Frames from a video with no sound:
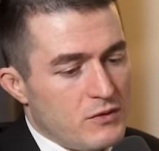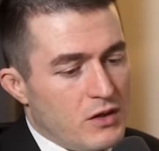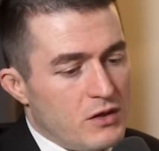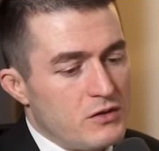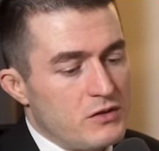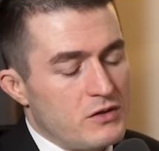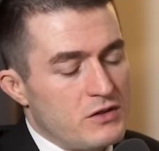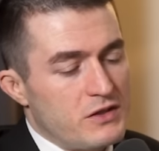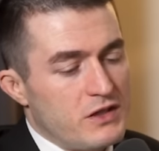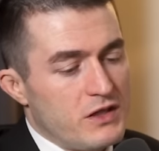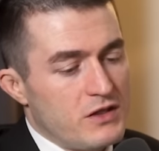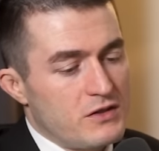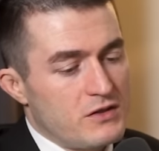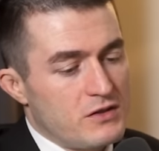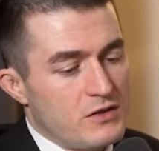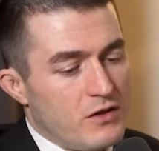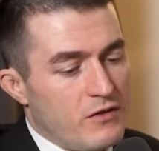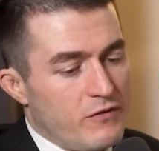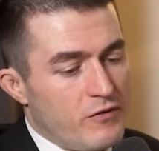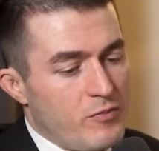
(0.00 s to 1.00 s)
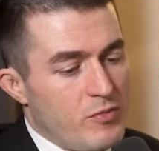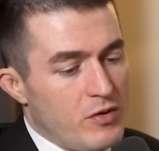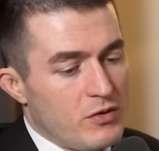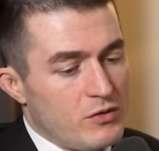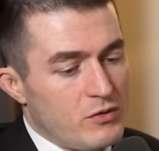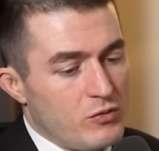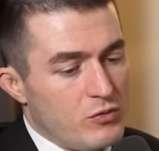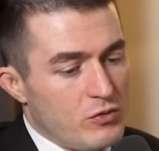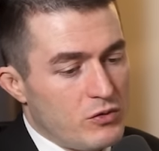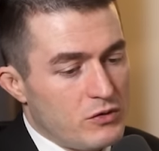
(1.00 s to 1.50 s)
understands enough
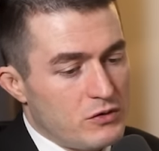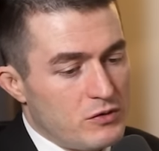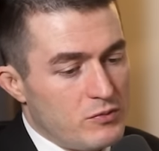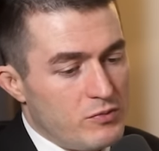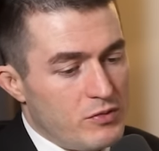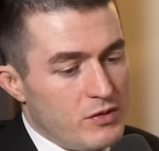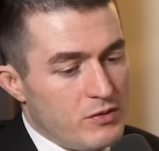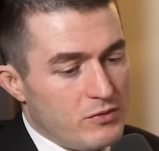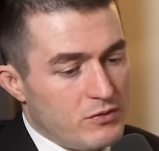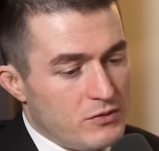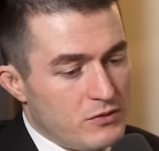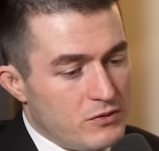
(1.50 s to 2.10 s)
about the world to be able